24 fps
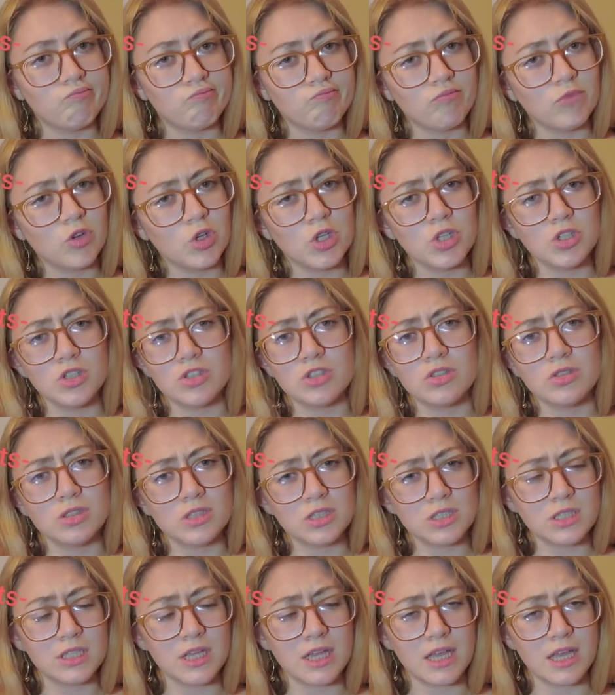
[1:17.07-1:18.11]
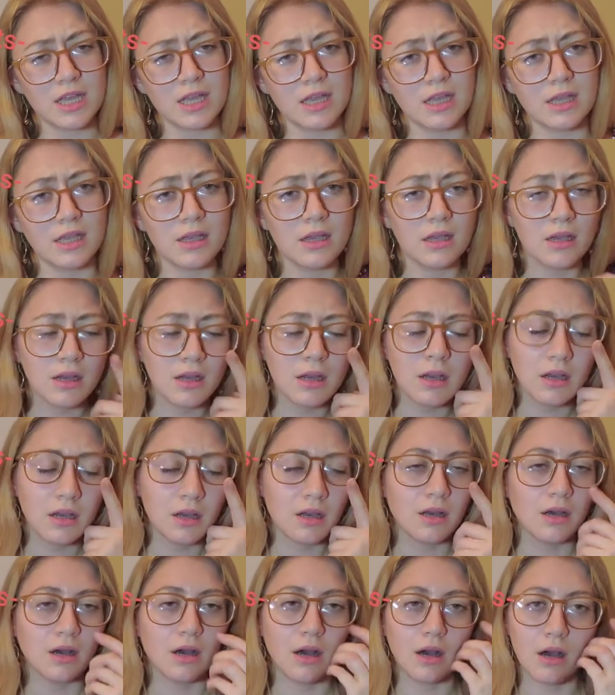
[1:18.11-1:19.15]
we're usually saying,
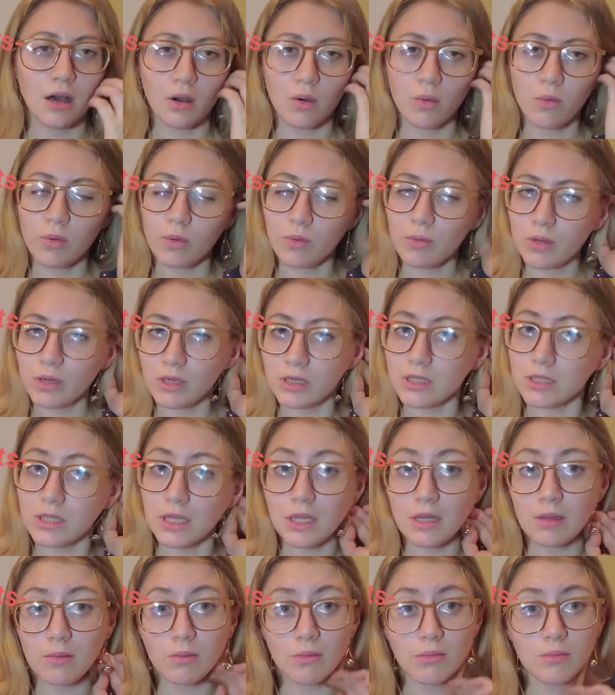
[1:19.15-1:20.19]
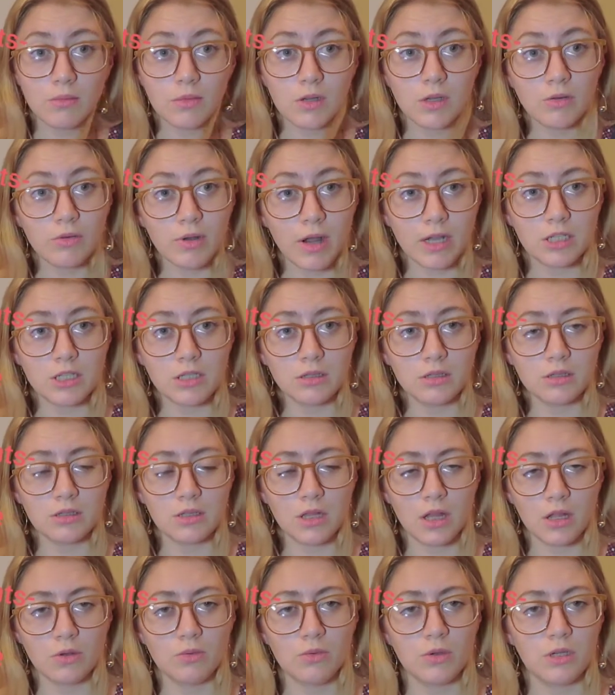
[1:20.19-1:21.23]
when we are saying an irrational
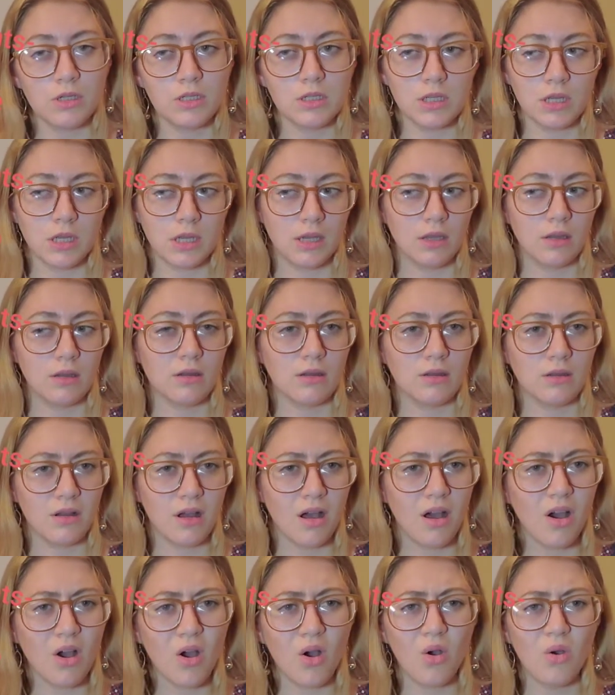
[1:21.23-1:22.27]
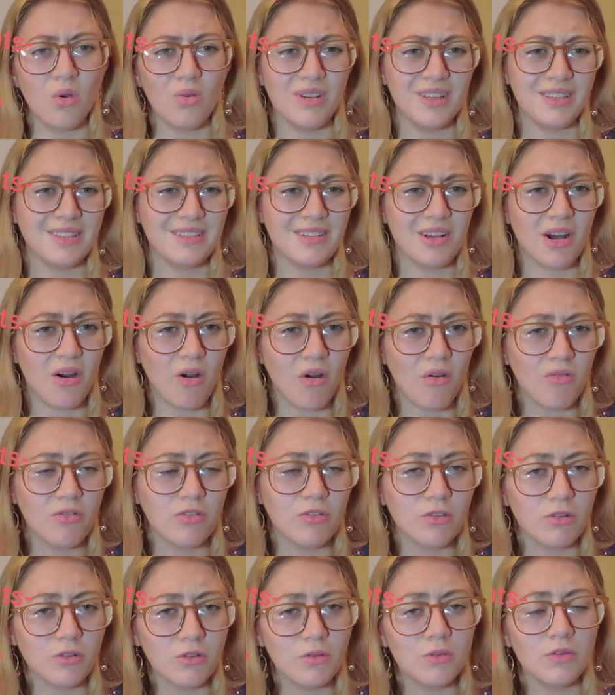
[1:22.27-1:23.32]
thought, we are saying, oh, it's
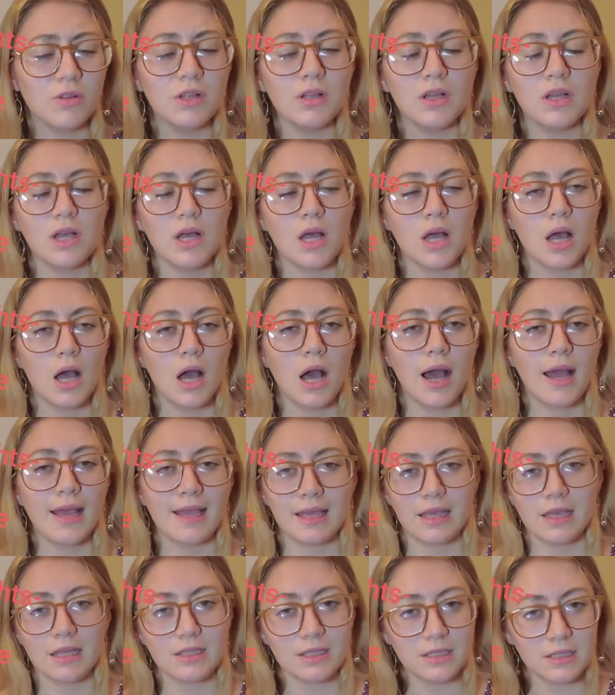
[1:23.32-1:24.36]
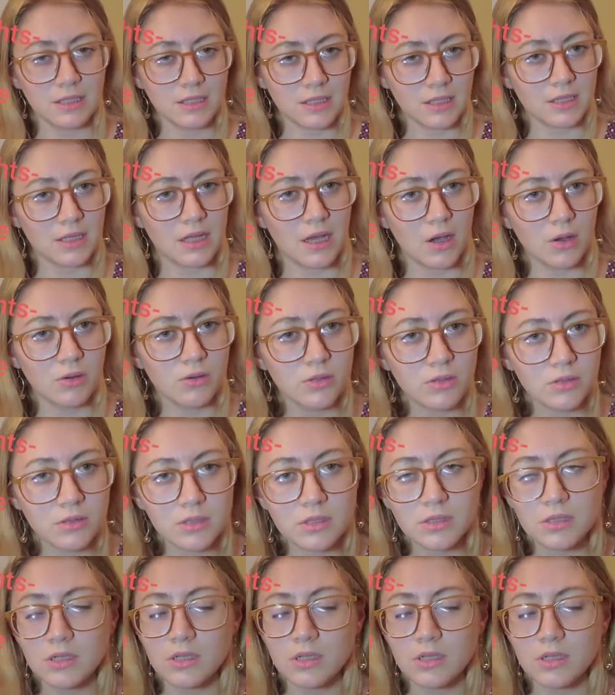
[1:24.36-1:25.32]
awful, I can't stand out,